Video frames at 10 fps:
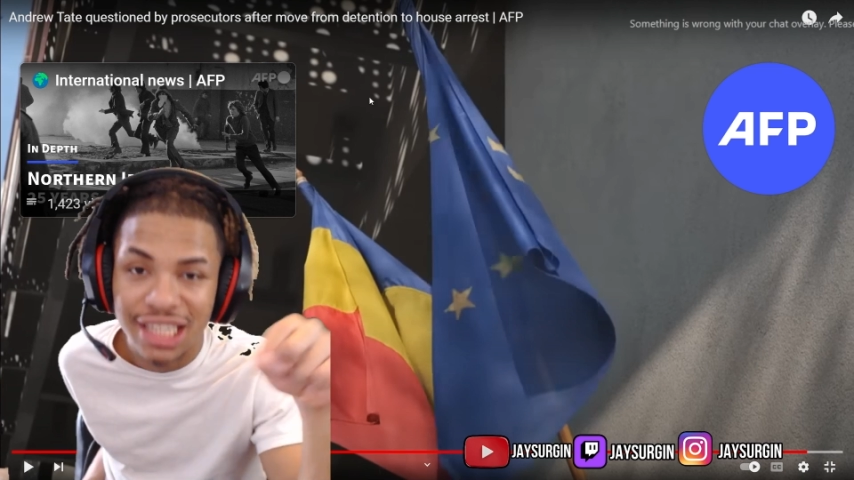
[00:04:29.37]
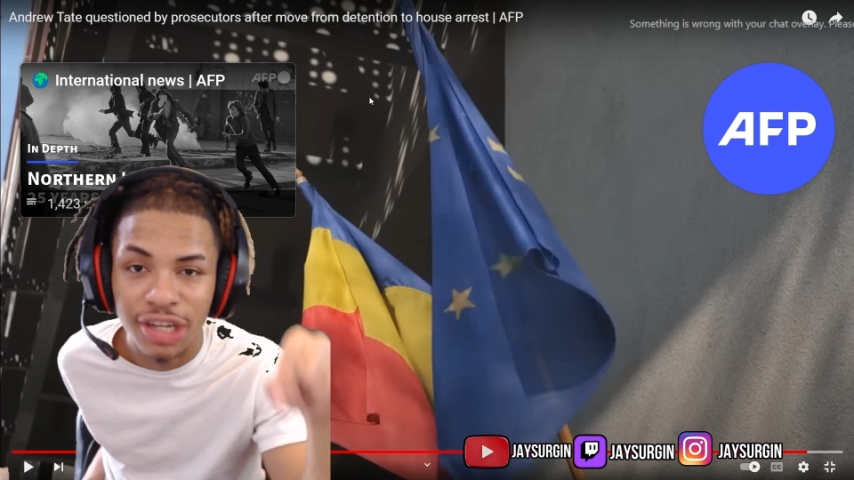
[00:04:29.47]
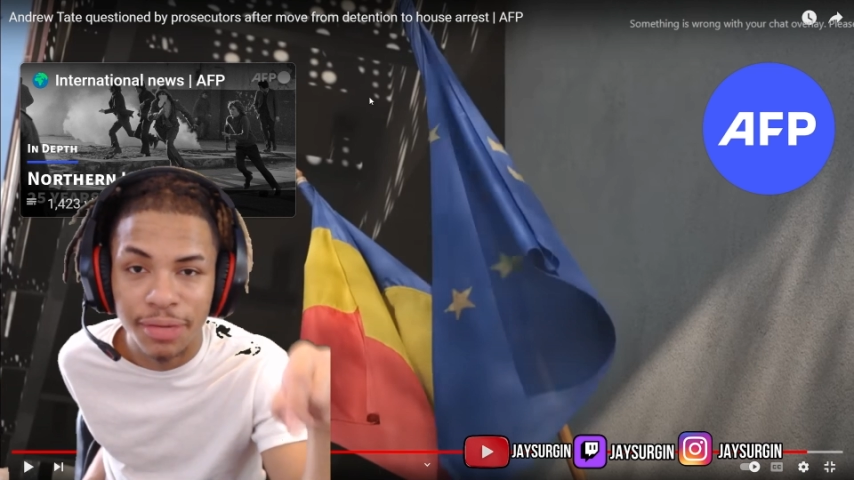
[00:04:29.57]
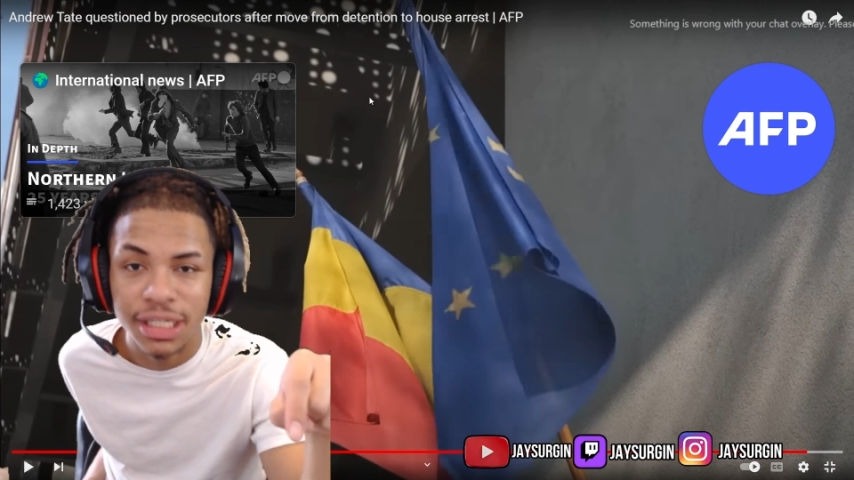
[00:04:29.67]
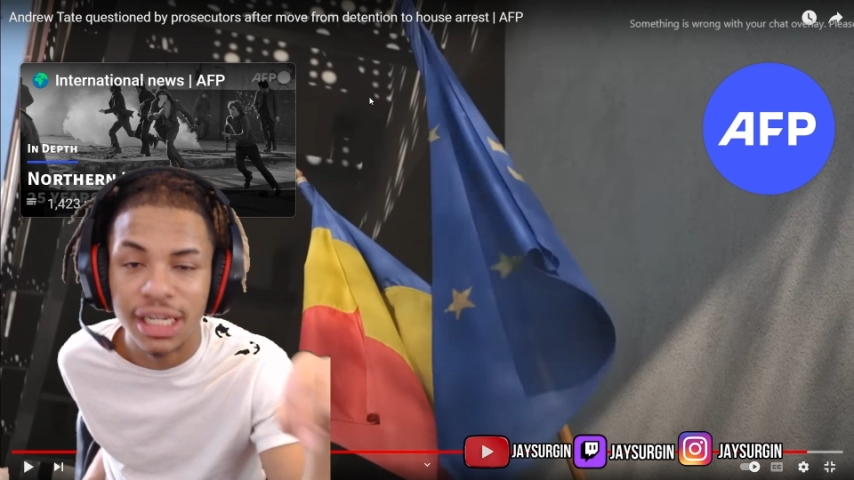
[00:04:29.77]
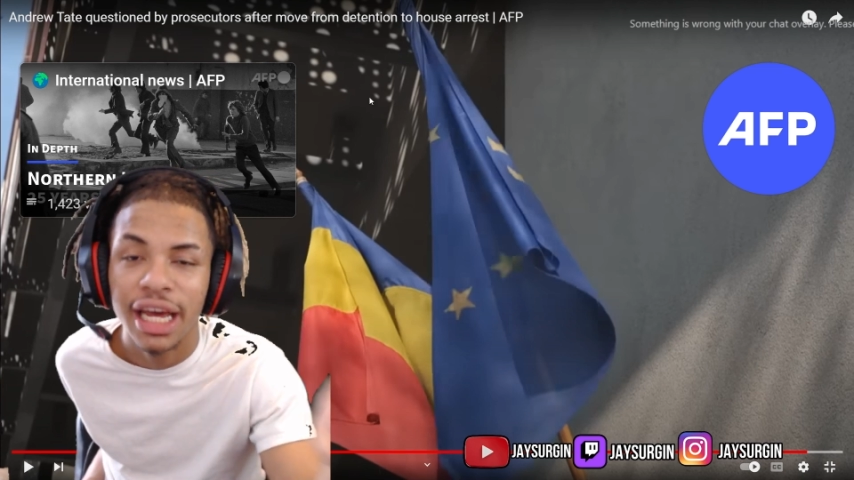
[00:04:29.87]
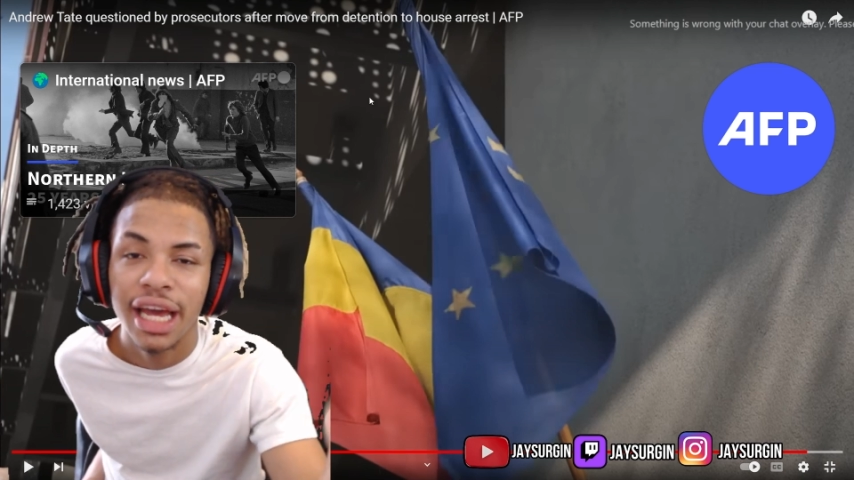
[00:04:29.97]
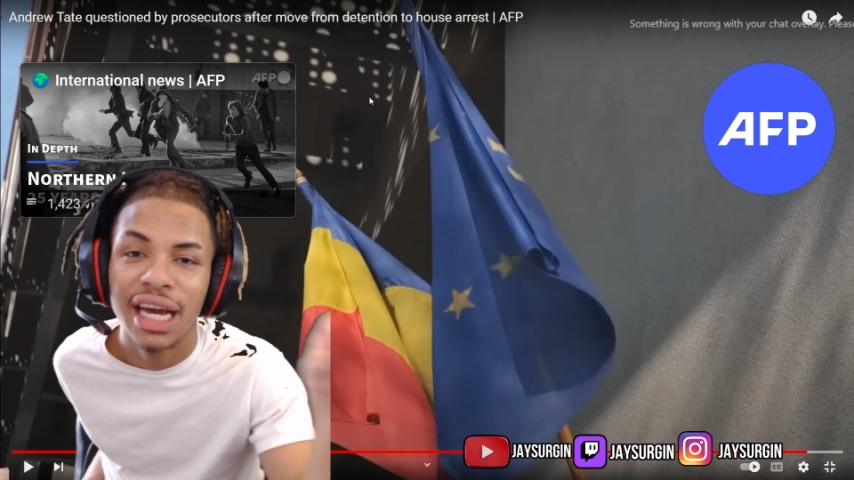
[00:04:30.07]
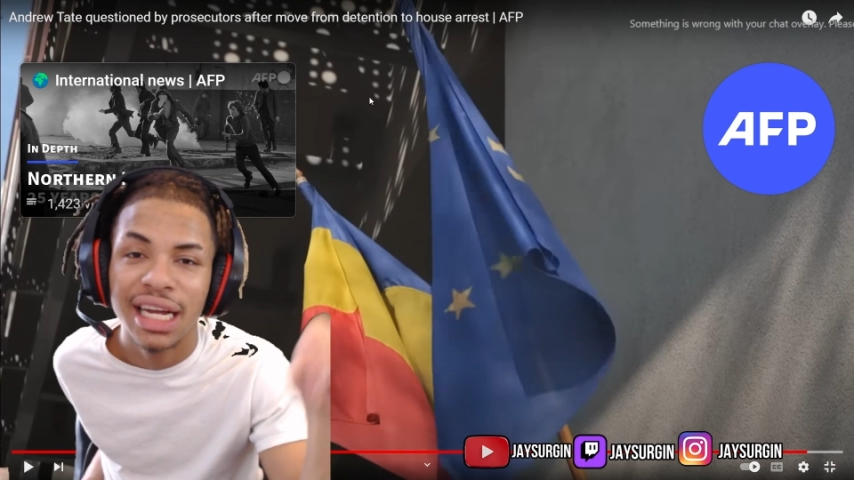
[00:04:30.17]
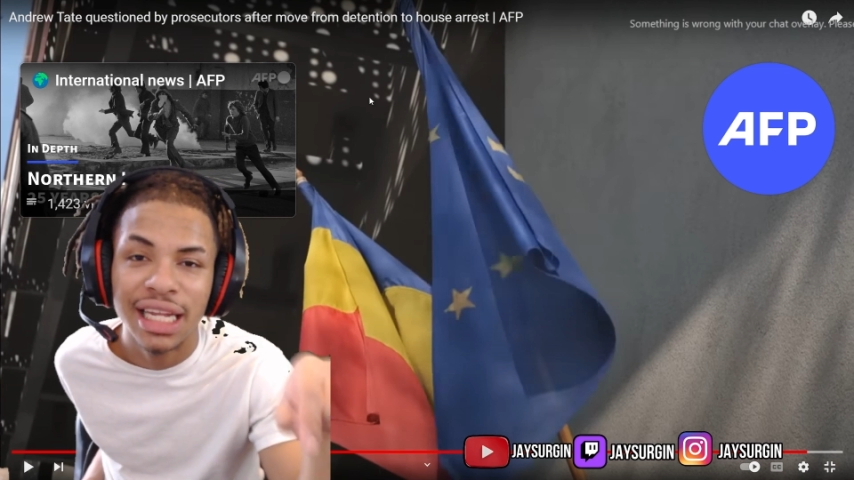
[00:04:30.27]
description
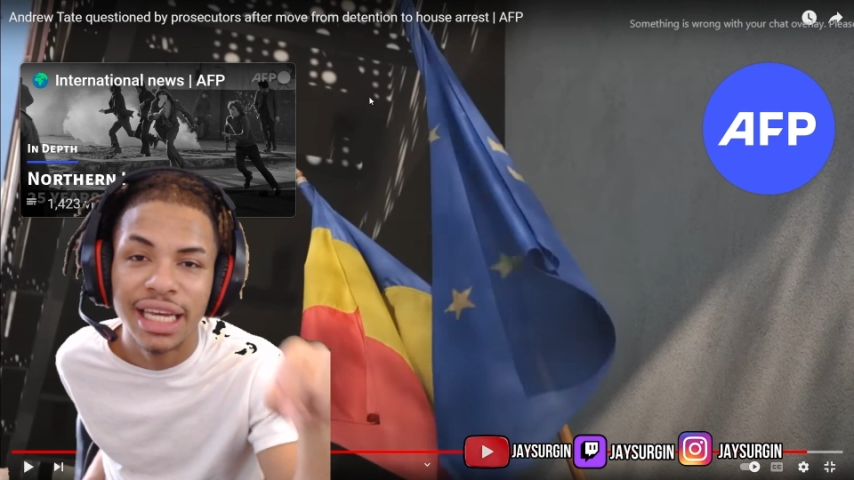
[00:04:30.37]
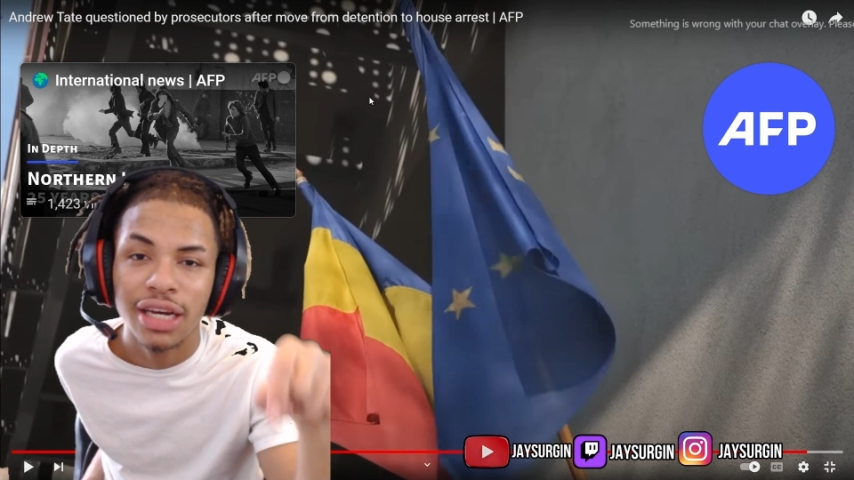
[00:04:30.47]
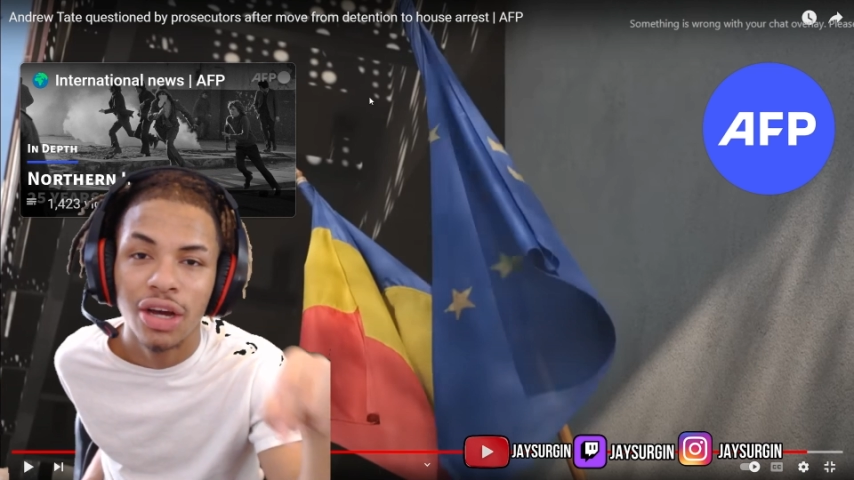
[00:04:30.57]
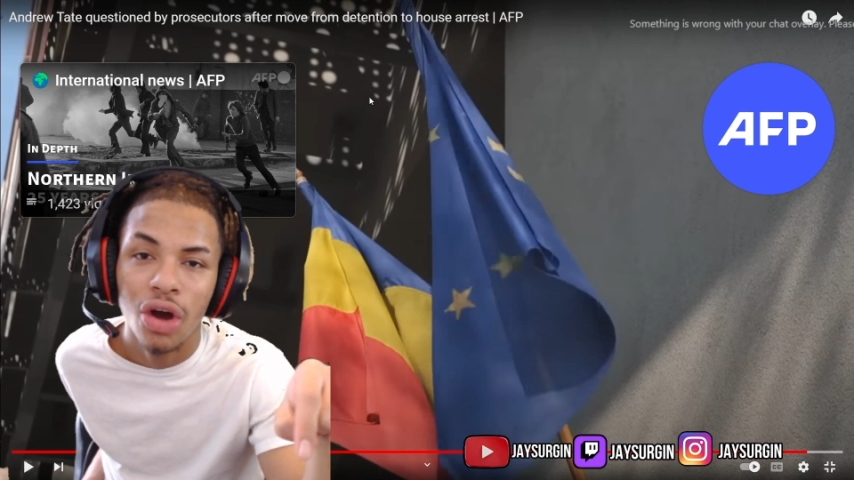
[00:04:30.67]
and click